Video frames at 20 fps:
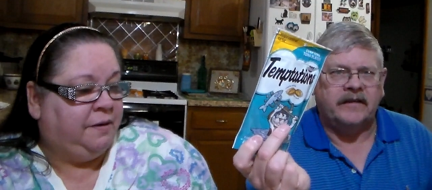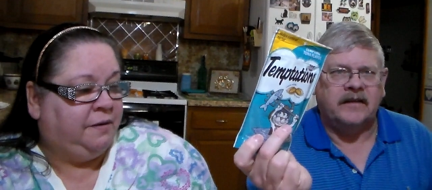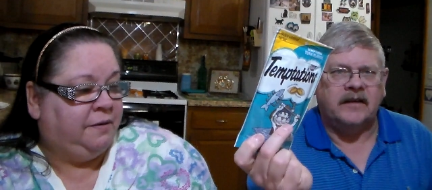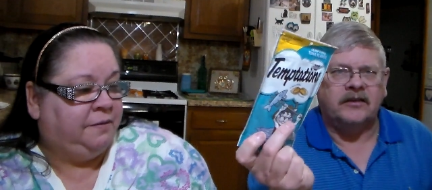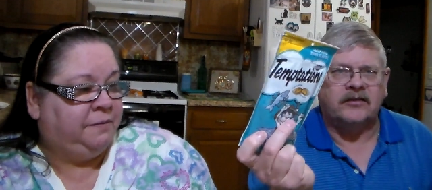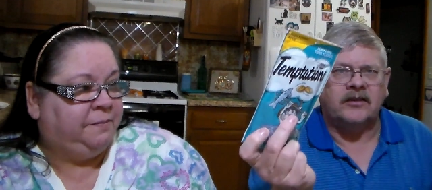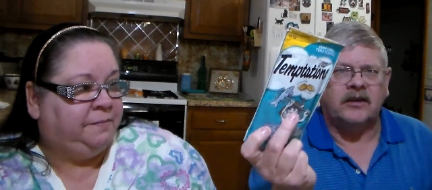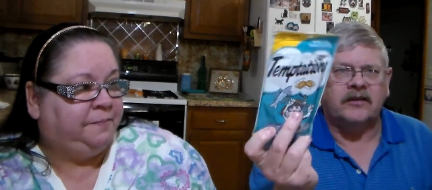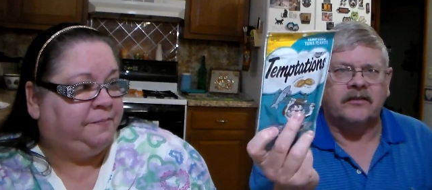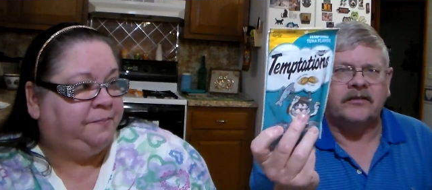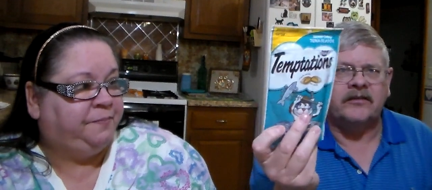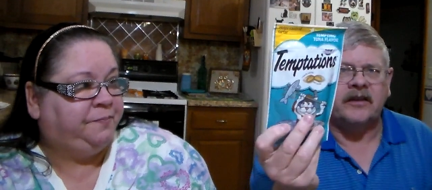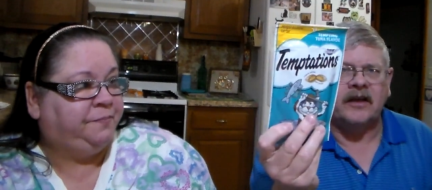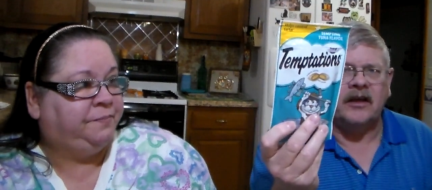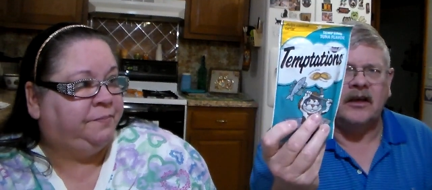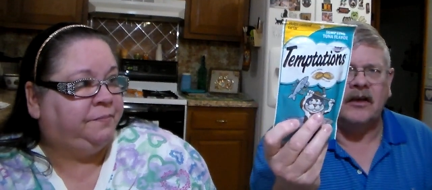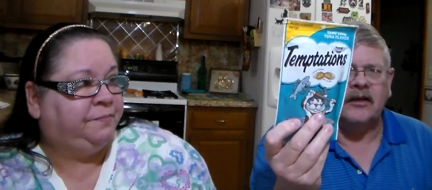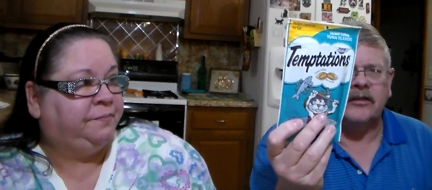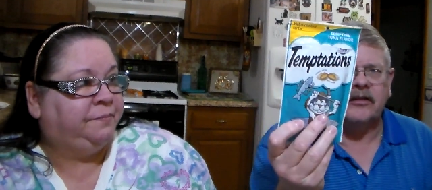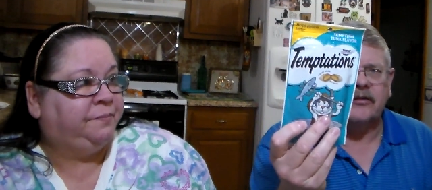Speaker 1: had these on
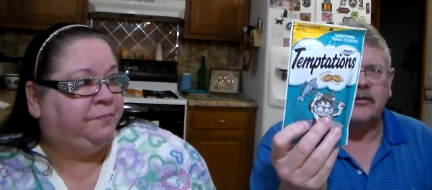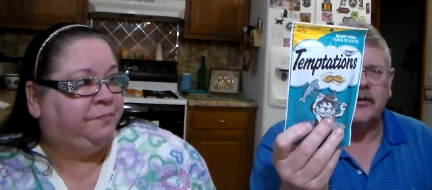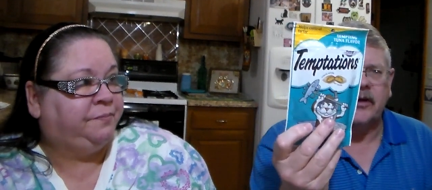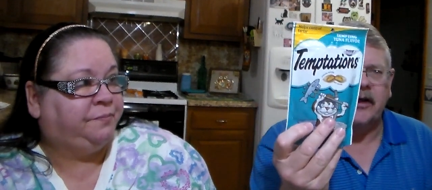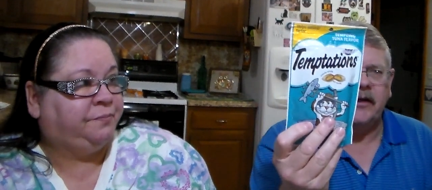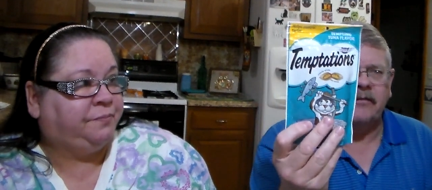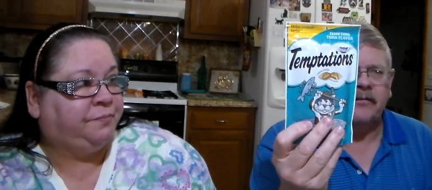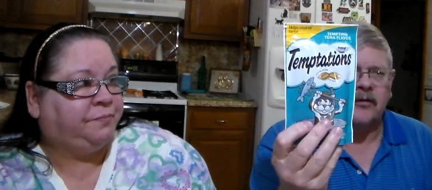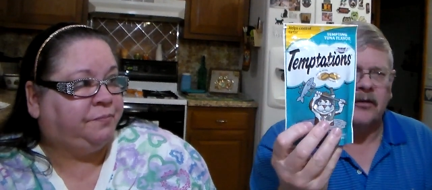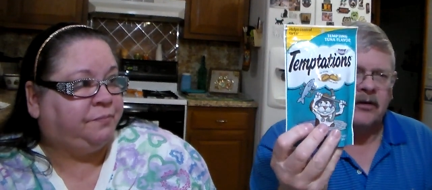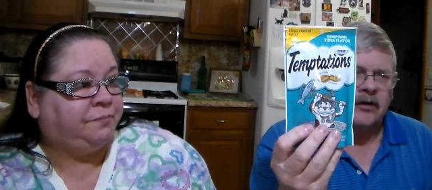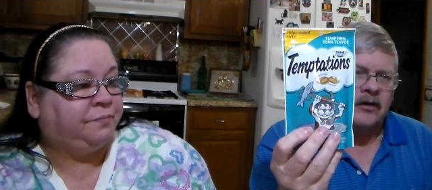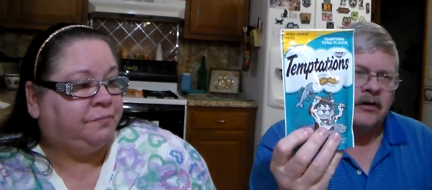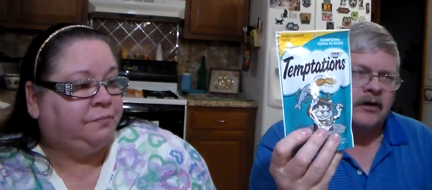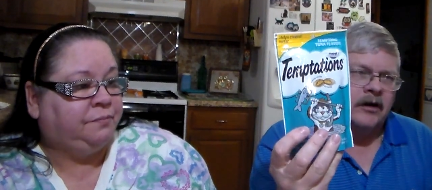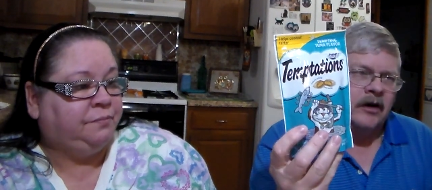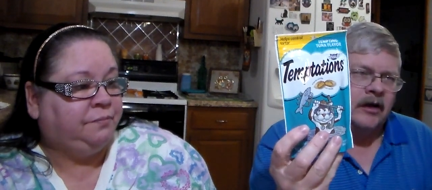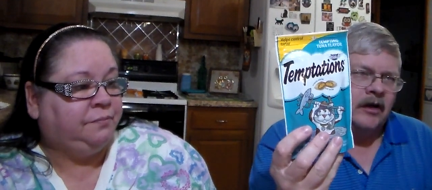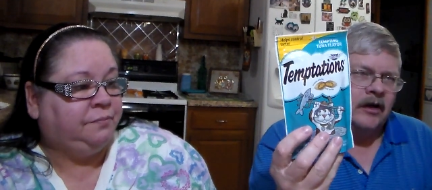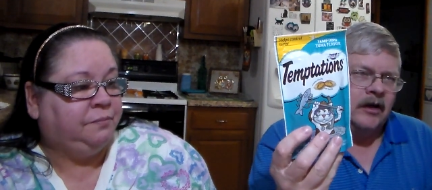sale, three
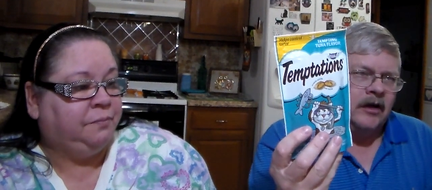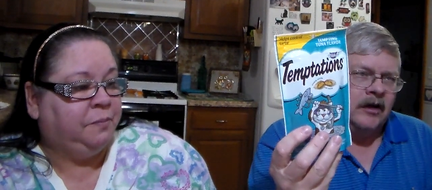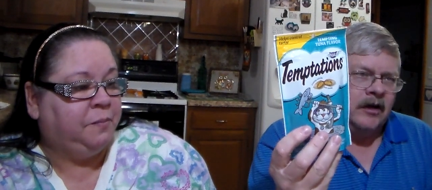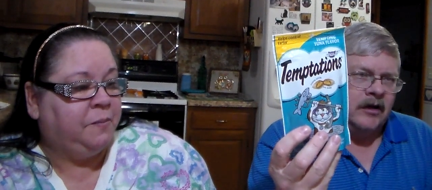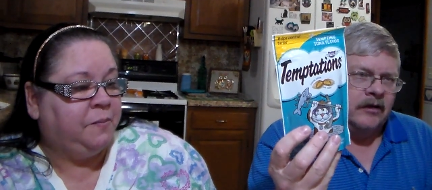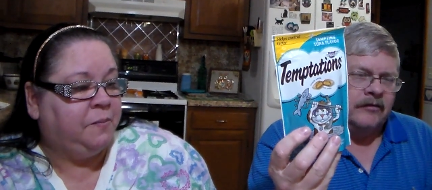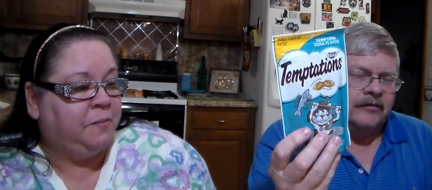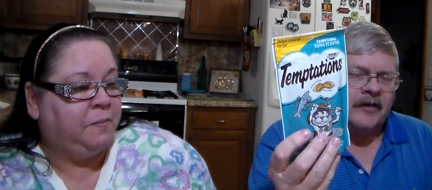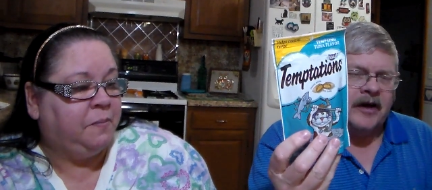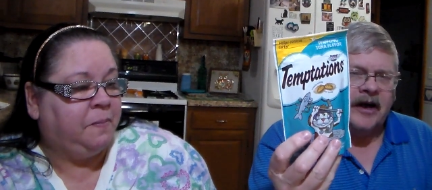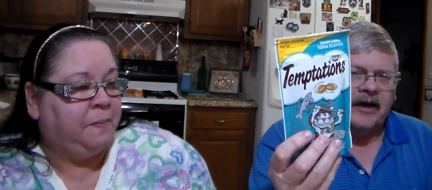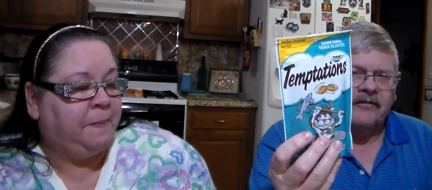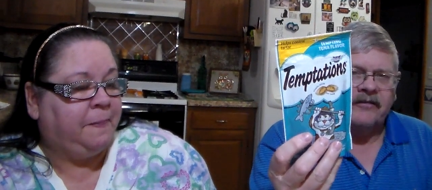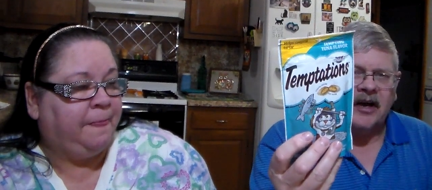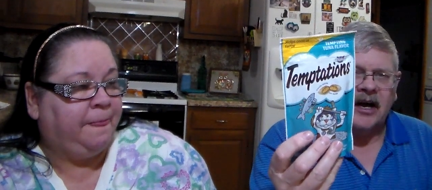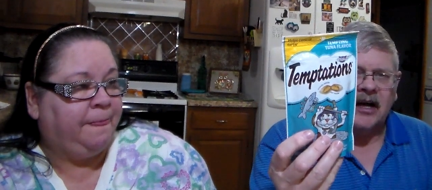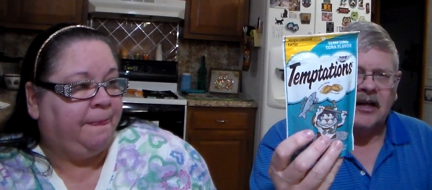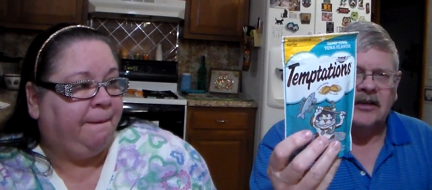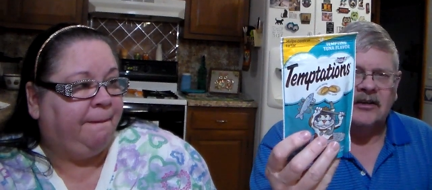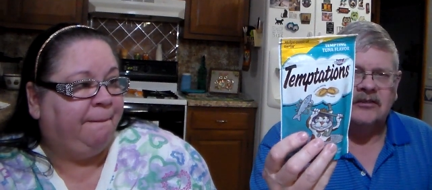for five
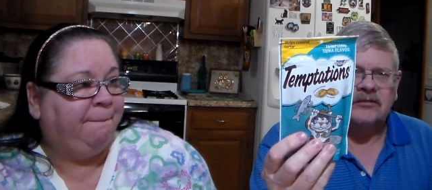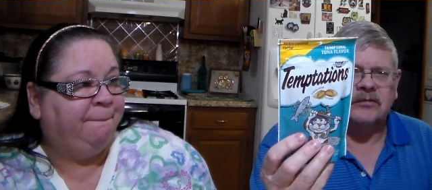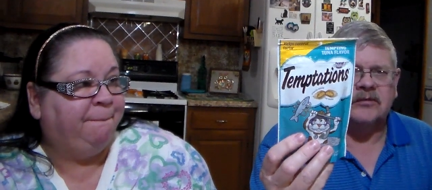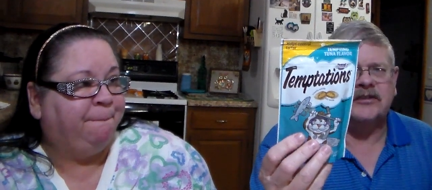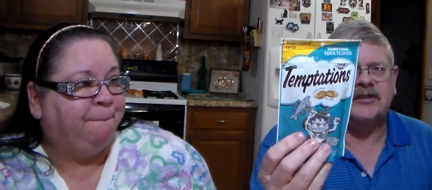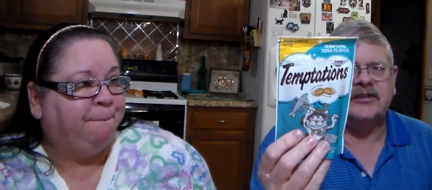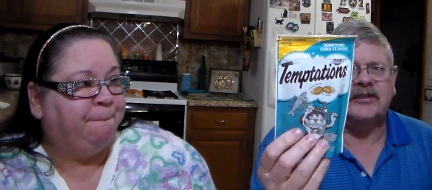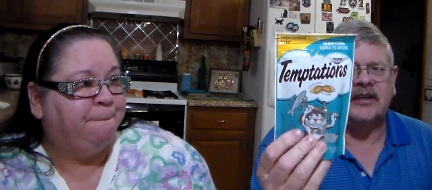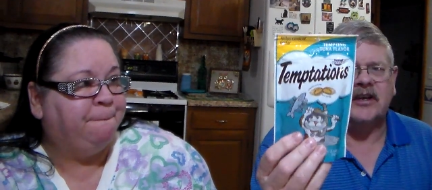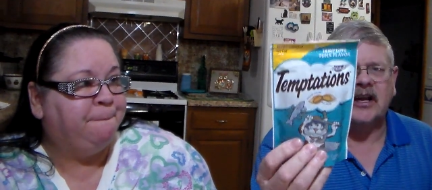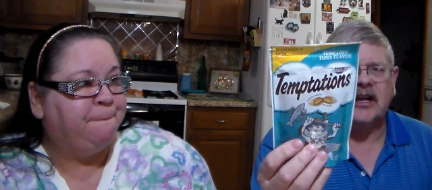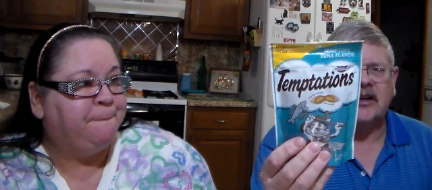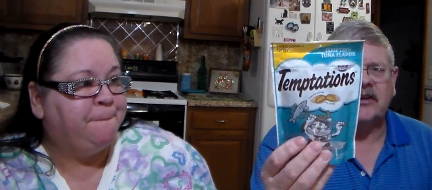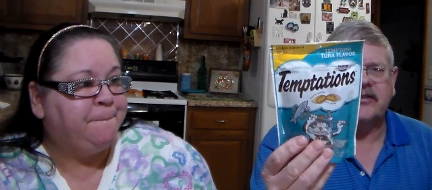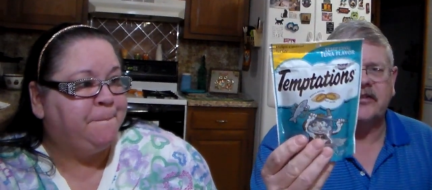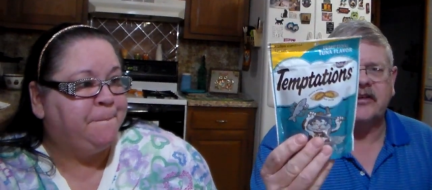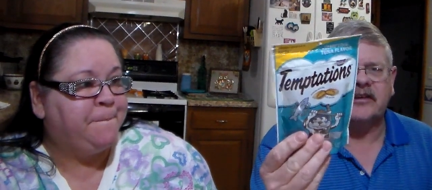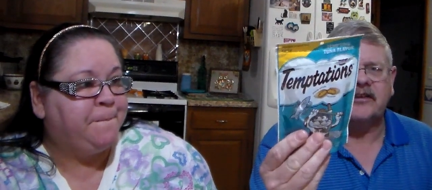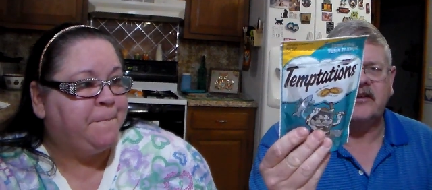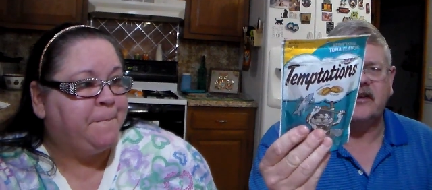dollars, which is a dollar
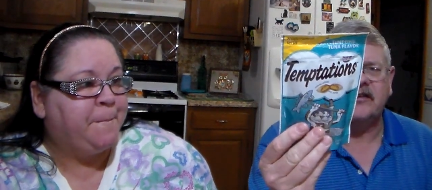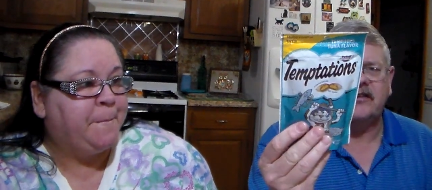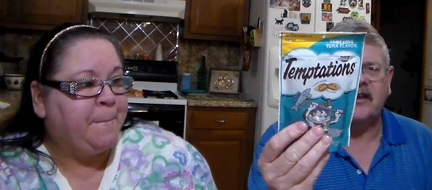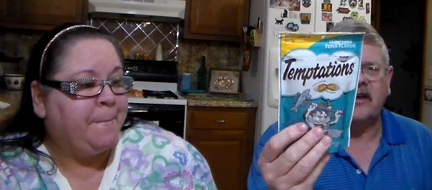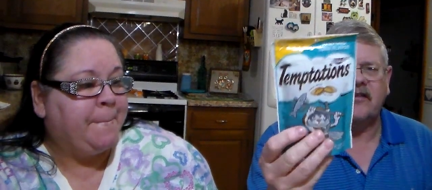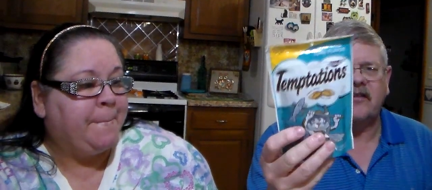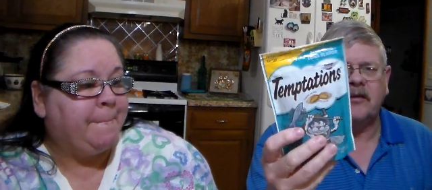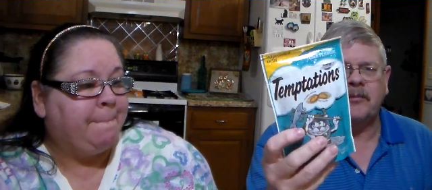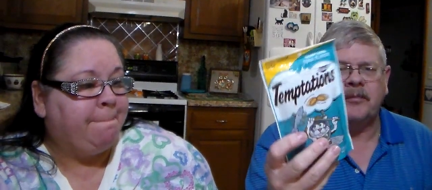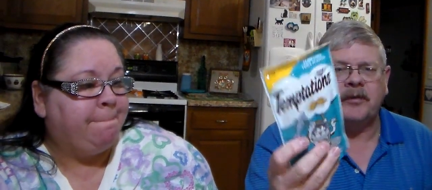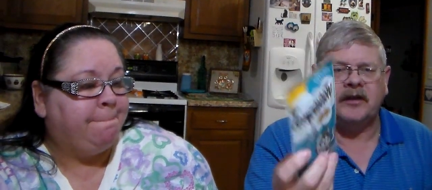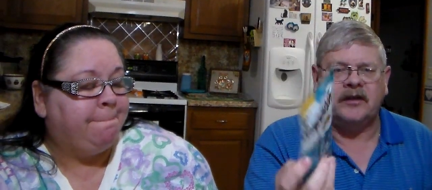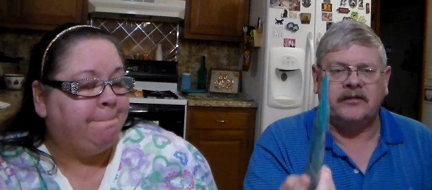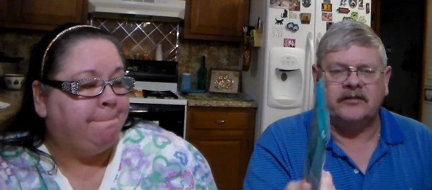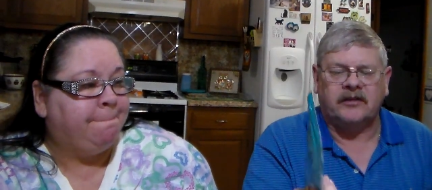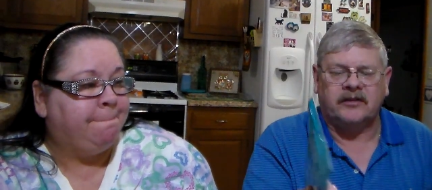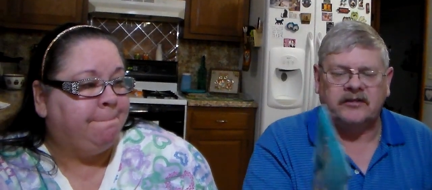sixty-seven a piece.